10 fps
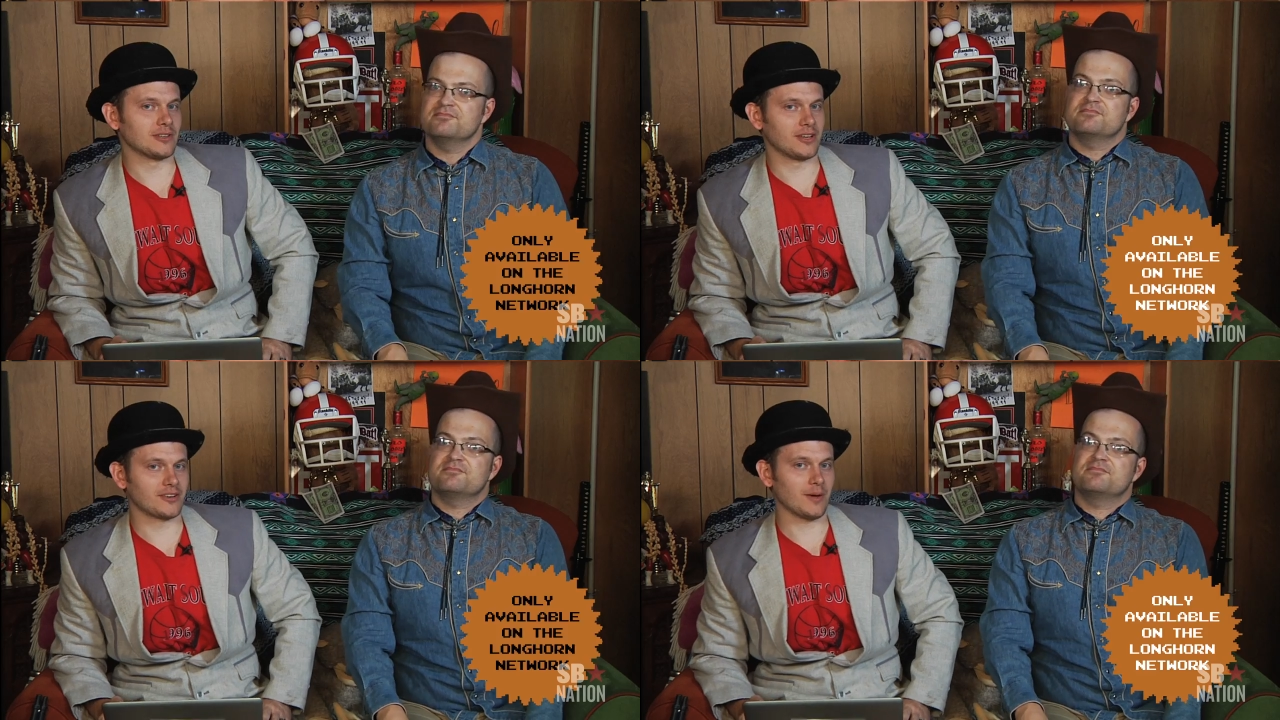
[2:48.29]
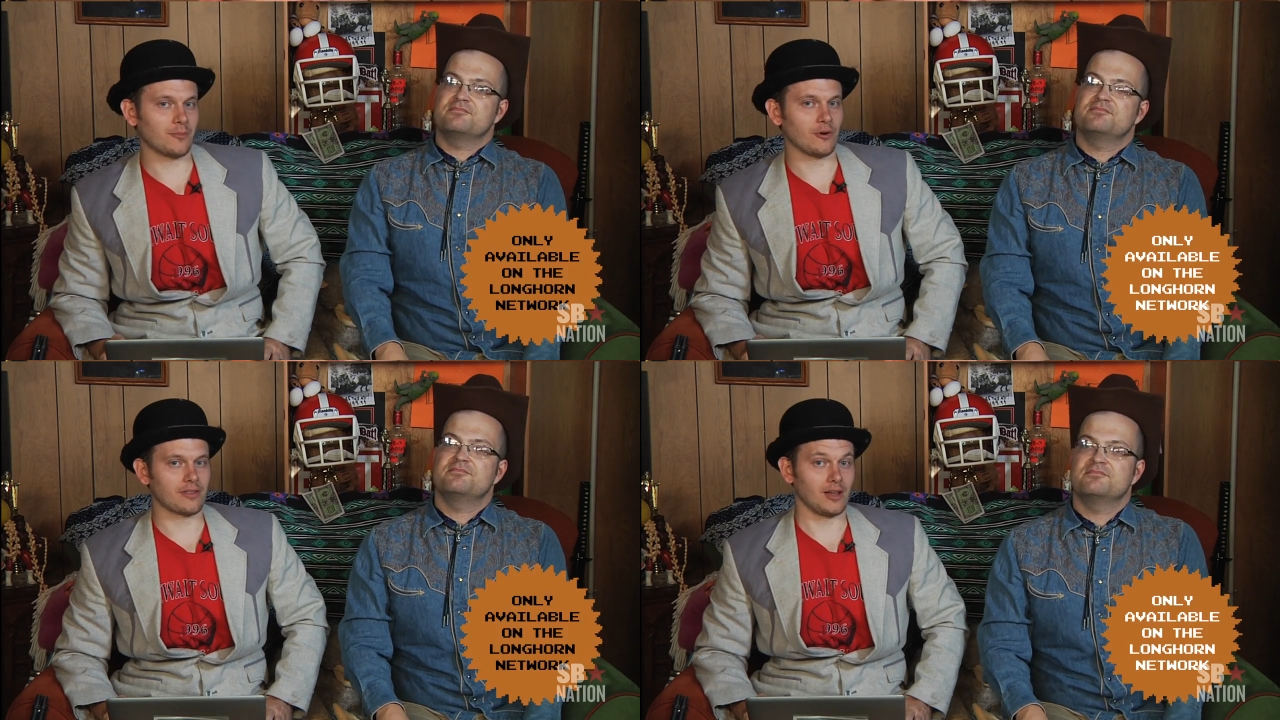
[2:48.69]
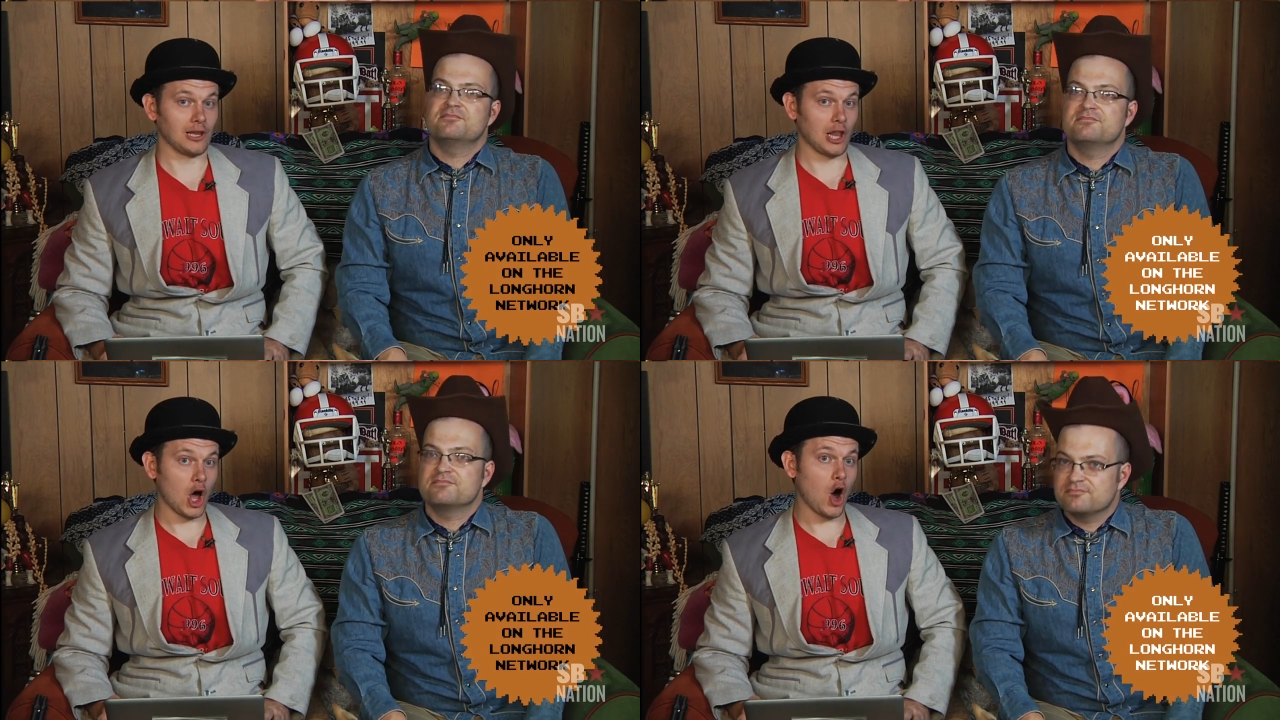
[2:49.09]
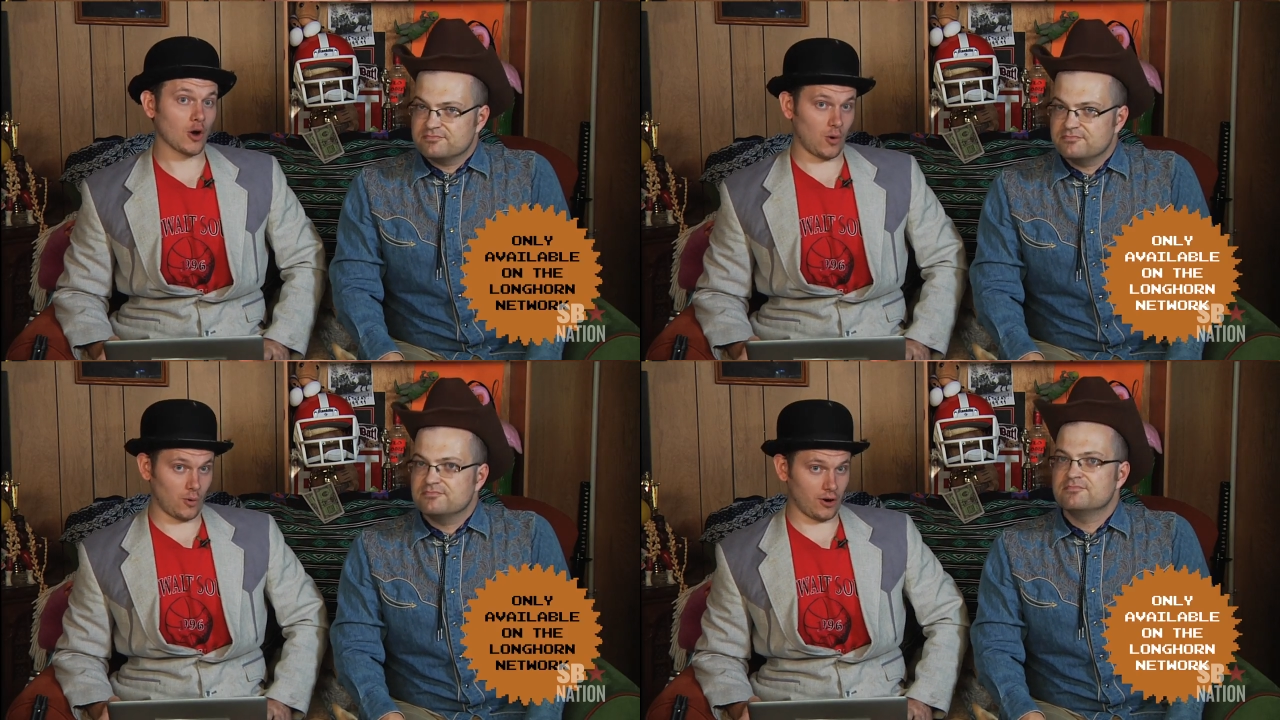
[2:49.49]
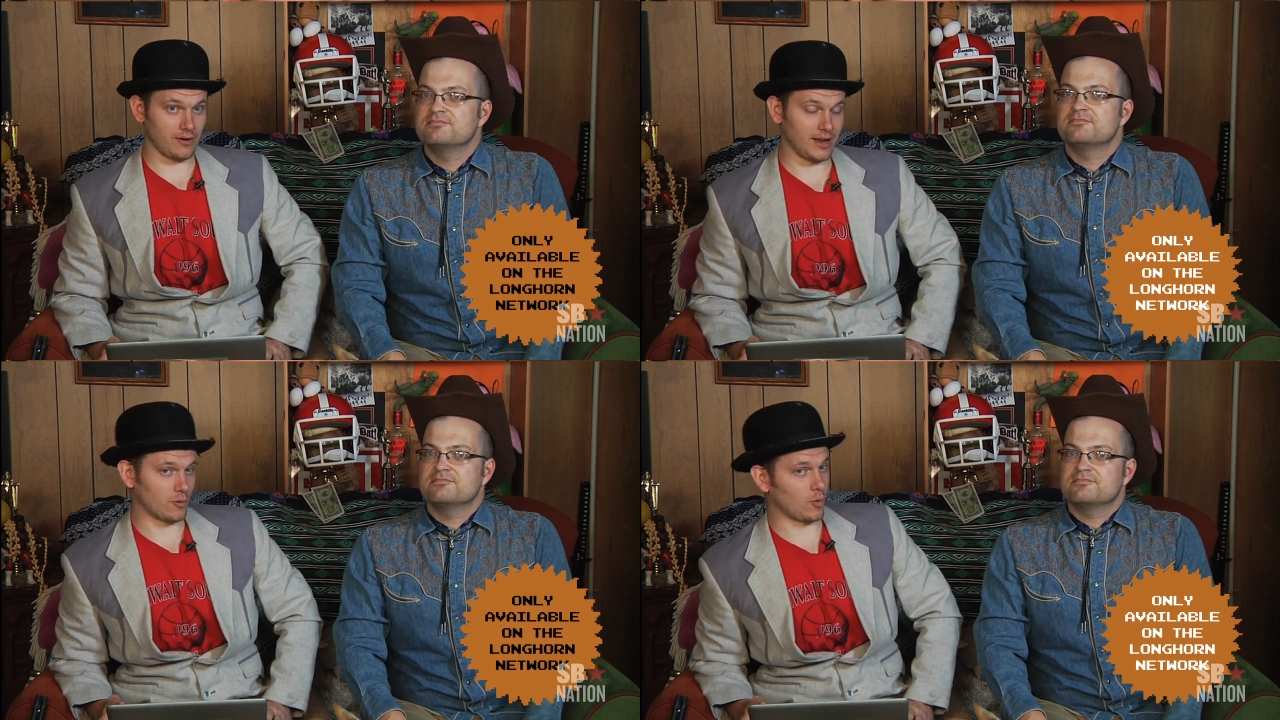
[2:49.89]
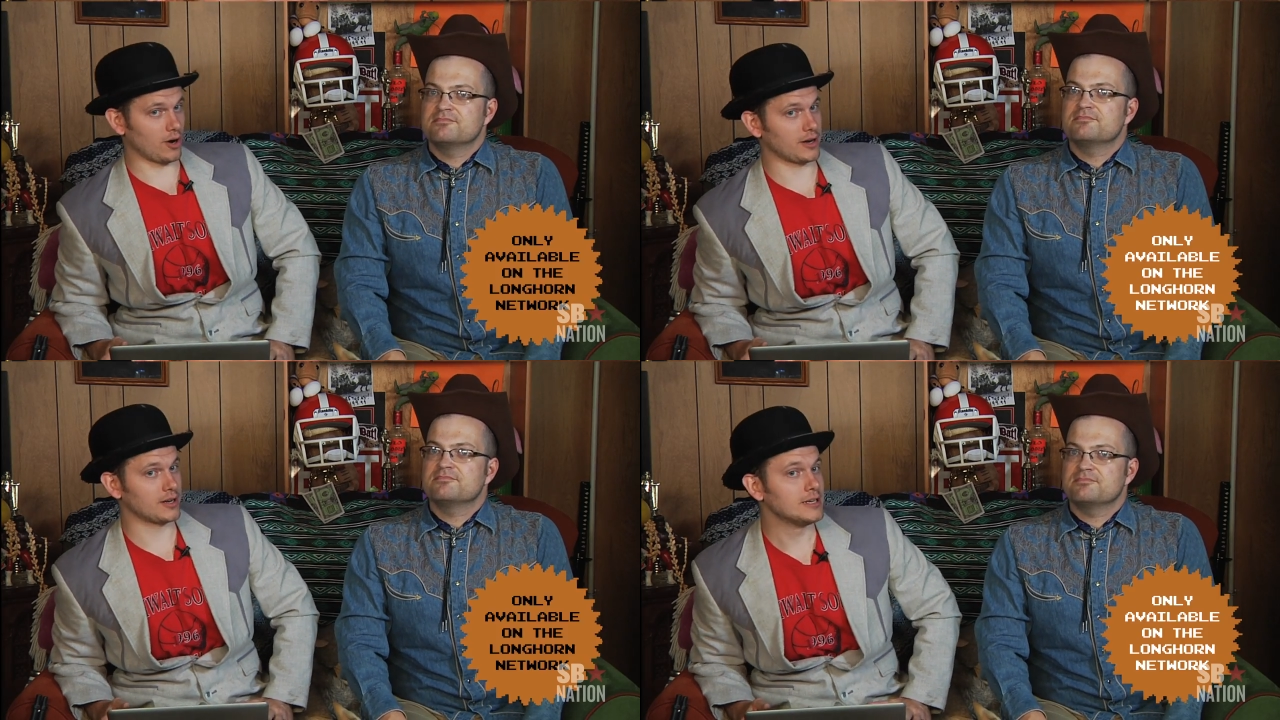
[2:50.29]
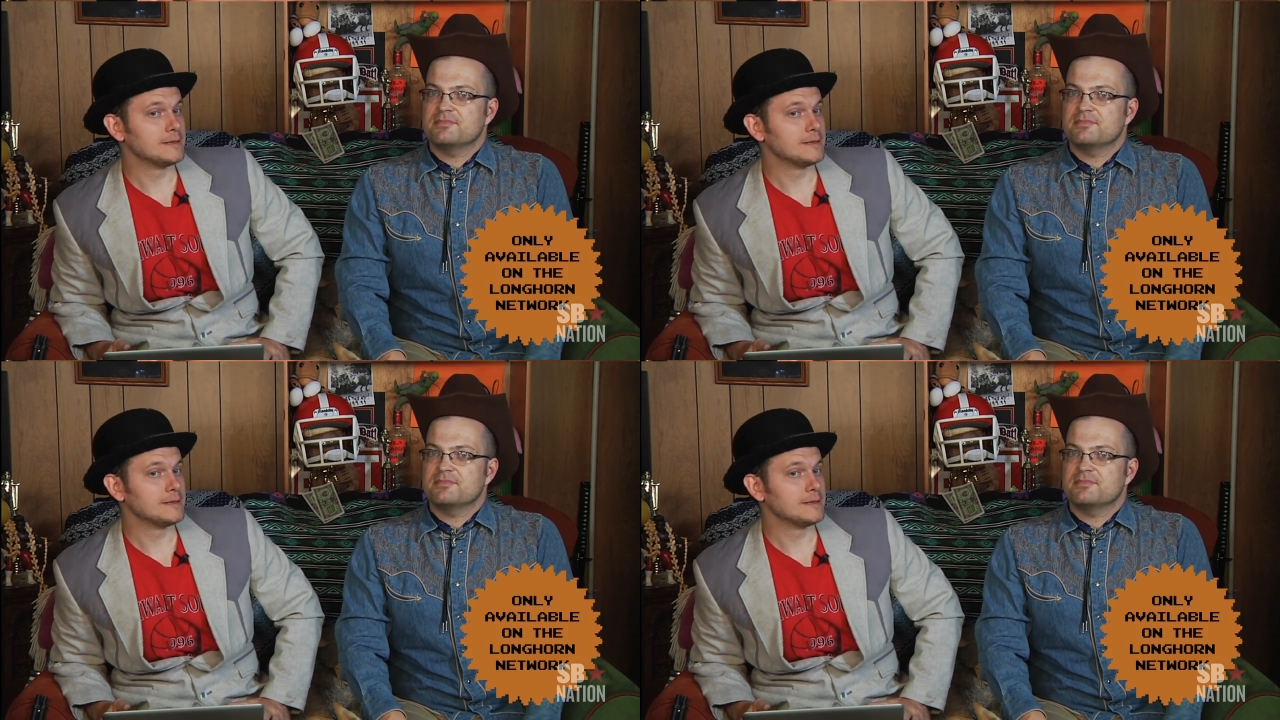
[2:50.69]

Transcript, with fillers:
Speaker 1: you'll end up with a Longhorn Network.